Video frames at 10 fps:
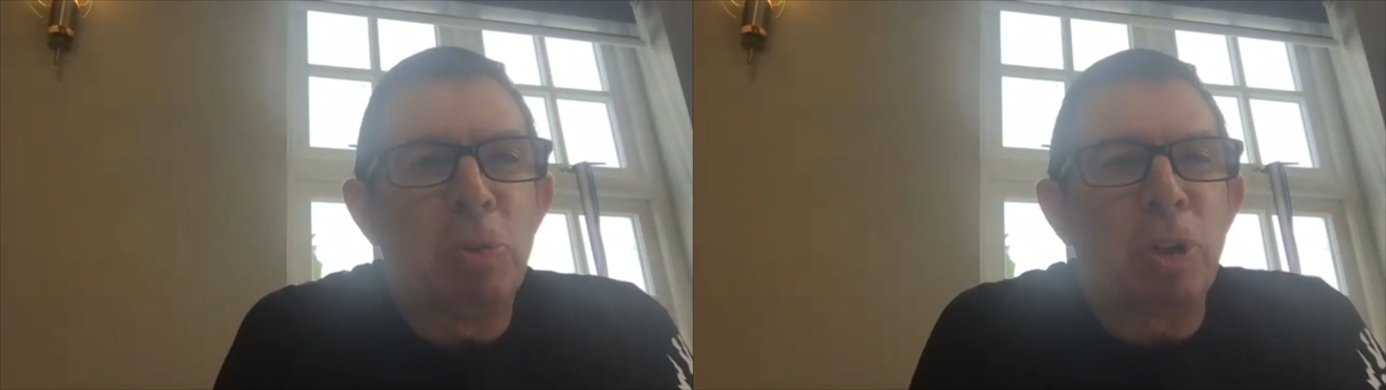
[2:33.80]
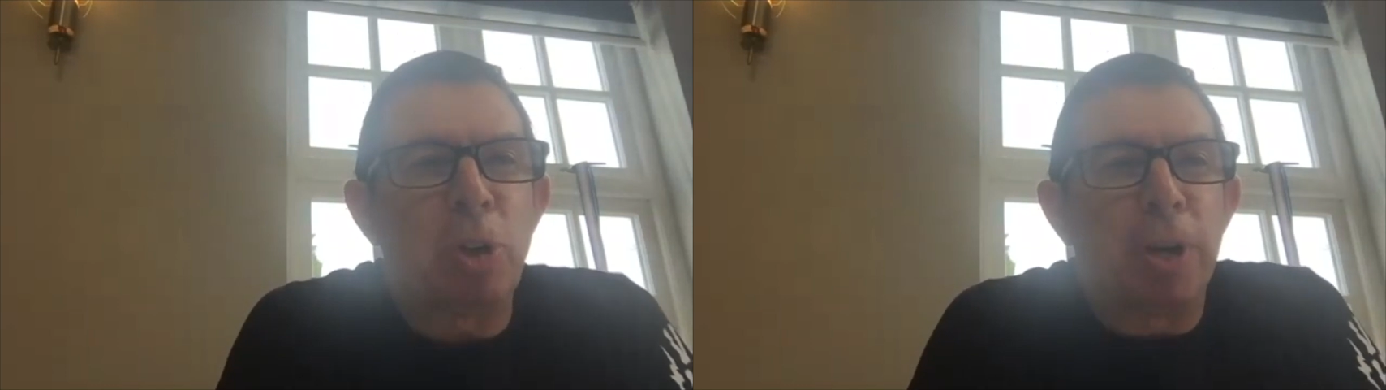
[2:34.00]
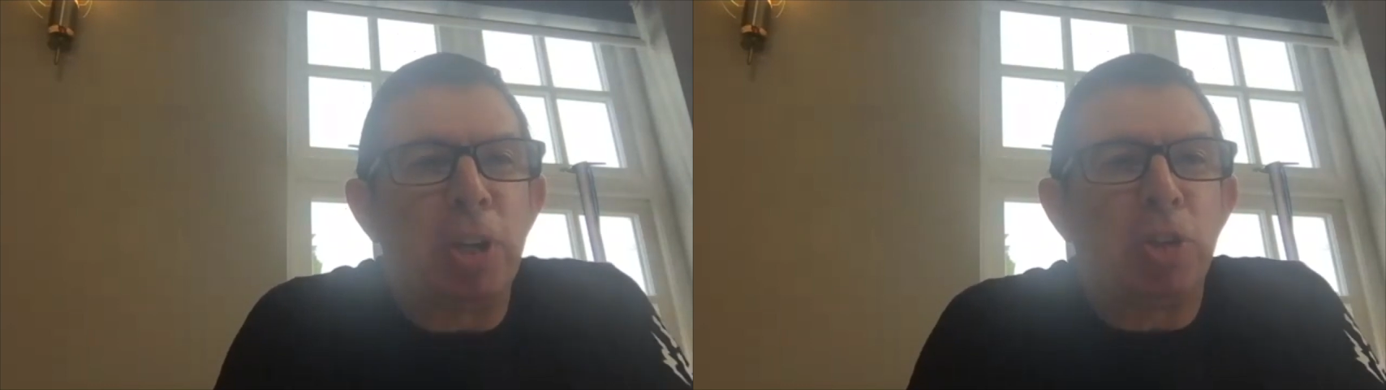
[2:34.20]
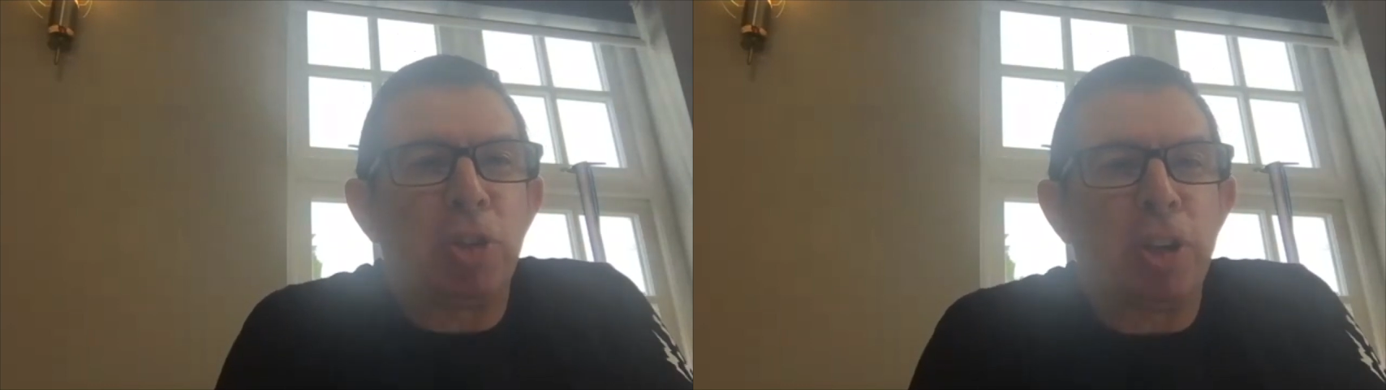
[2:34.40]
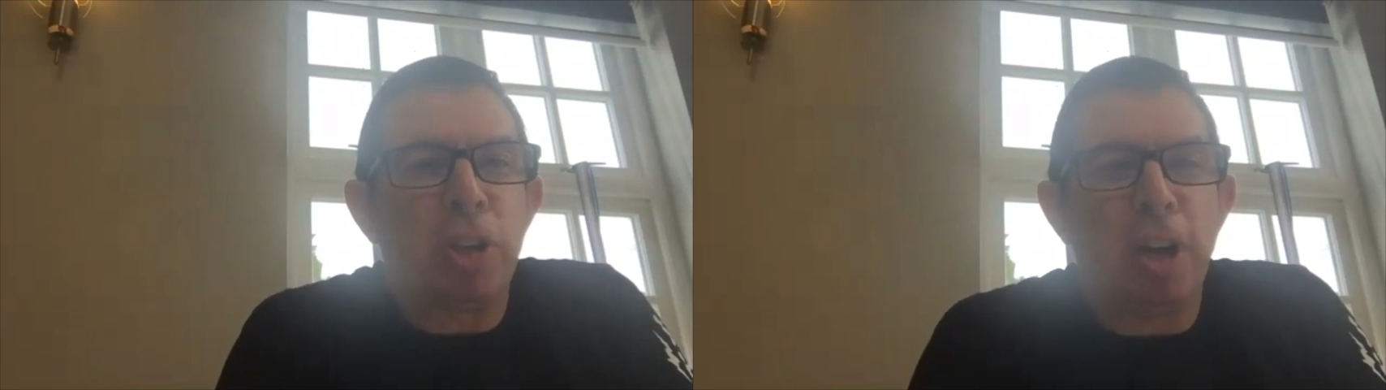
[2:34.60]

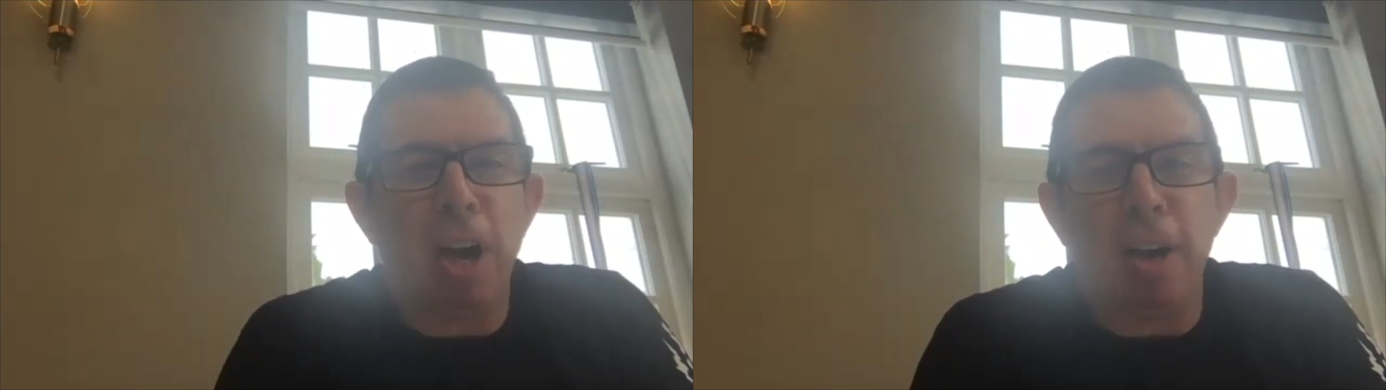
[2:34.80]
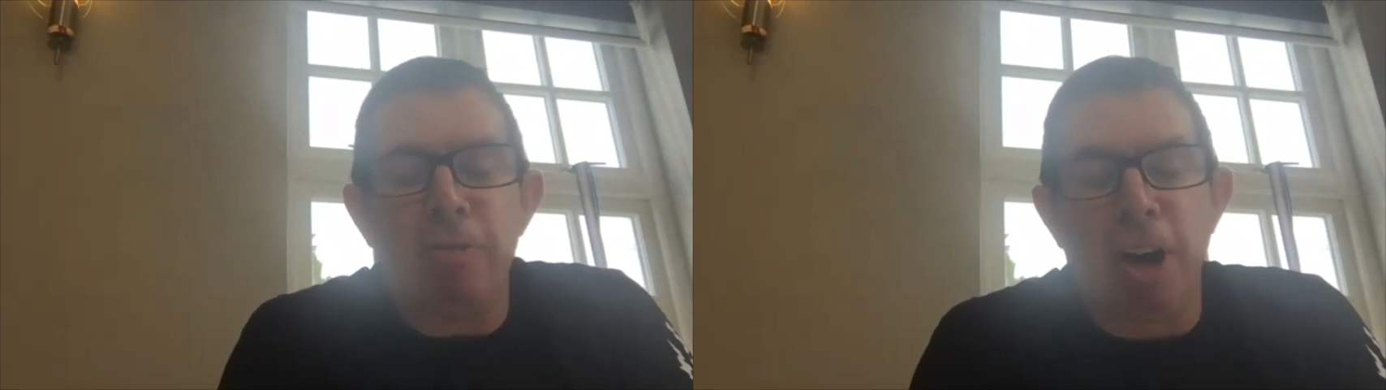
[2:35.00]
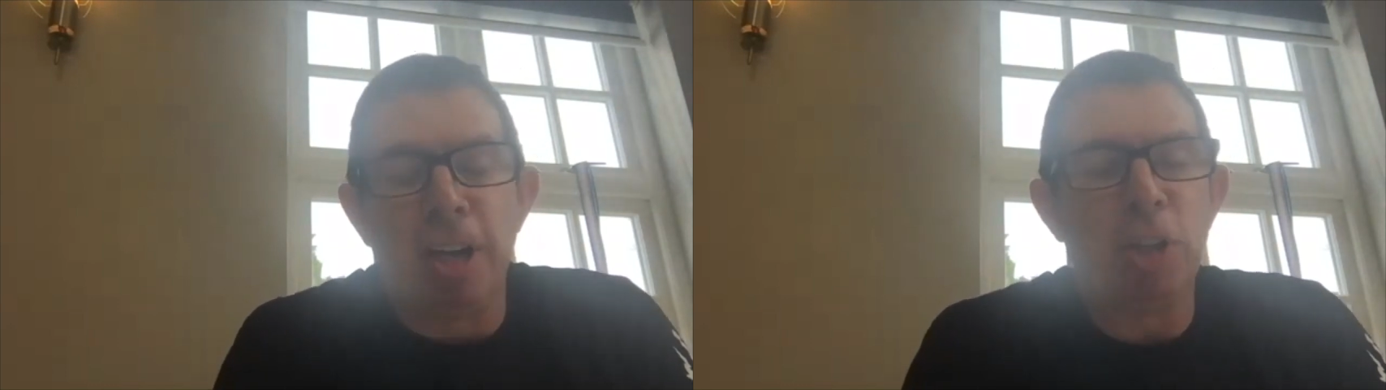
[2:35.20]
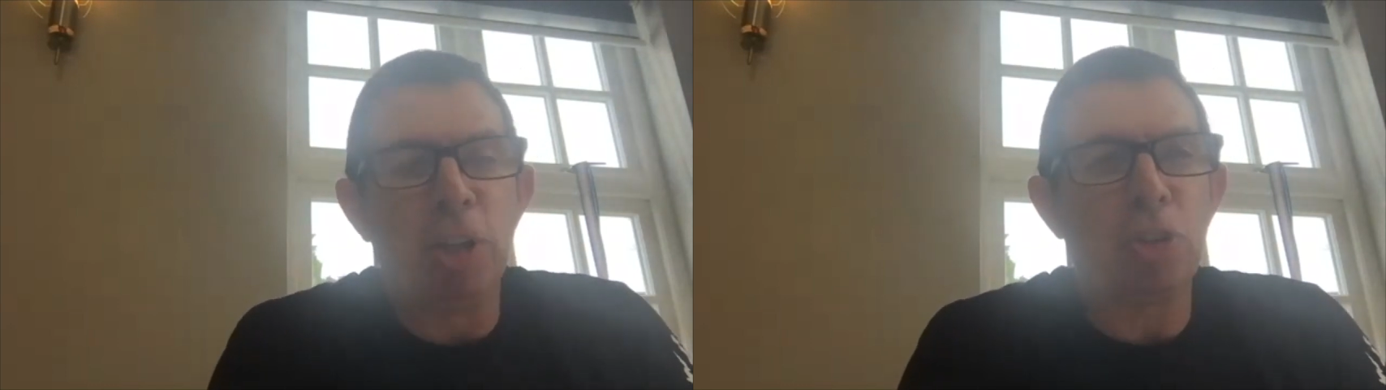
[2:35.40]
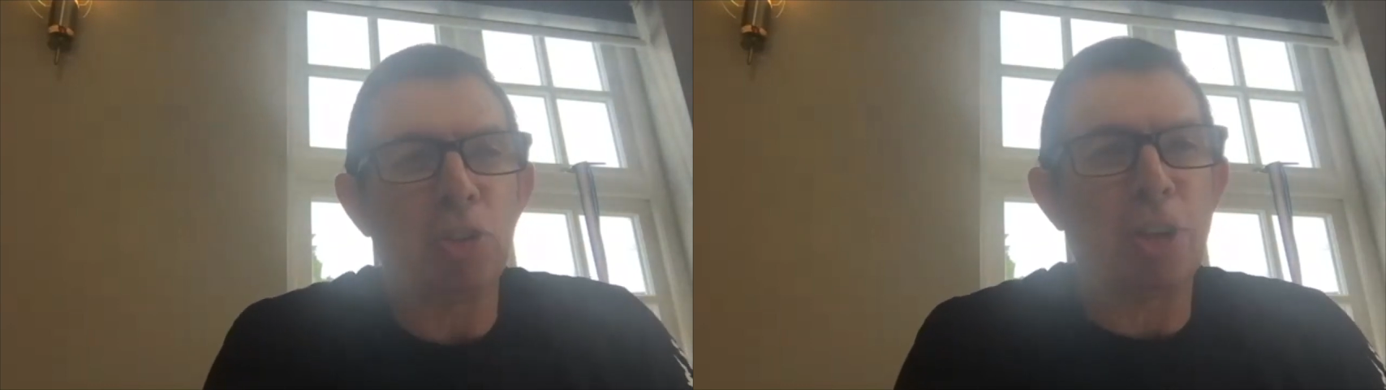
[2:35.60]
Chris, I find
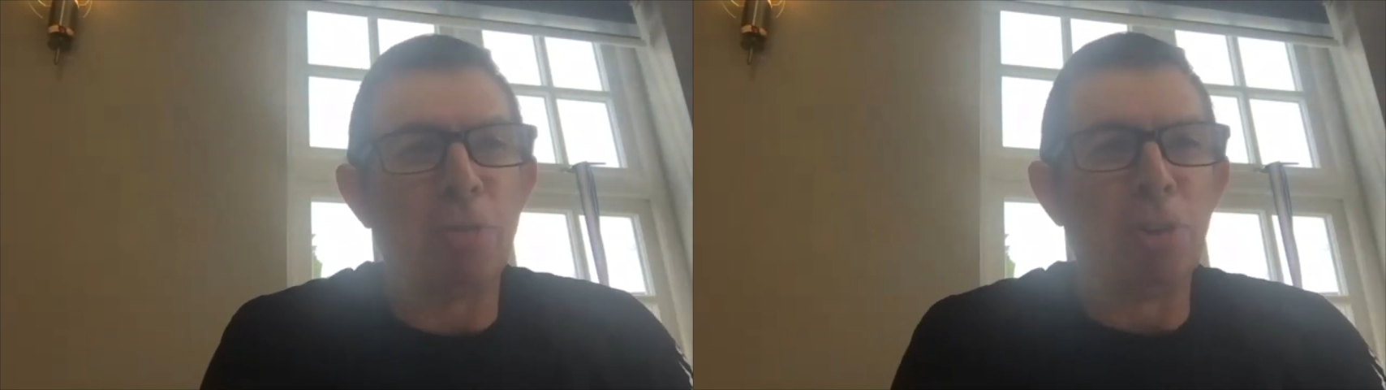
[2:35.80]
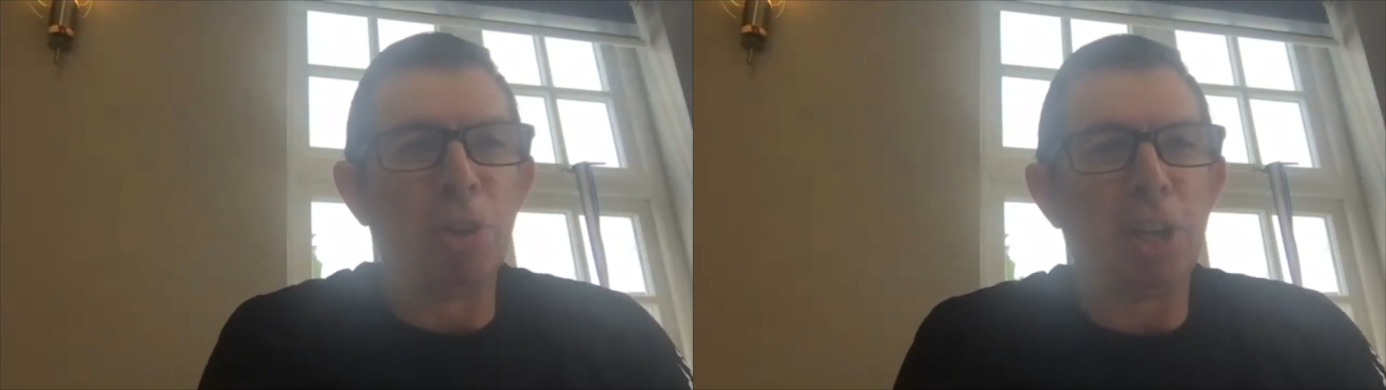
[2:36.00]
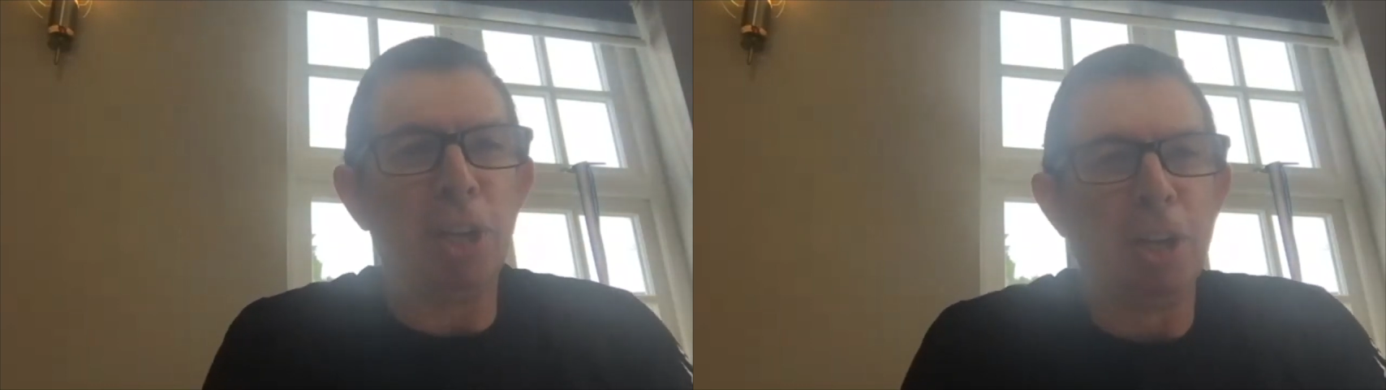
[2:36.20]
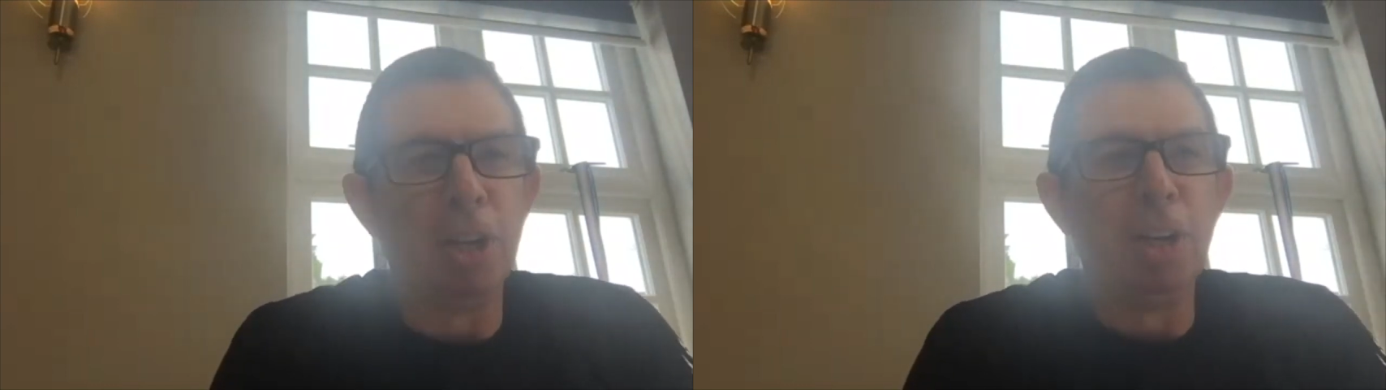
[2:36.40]
this, given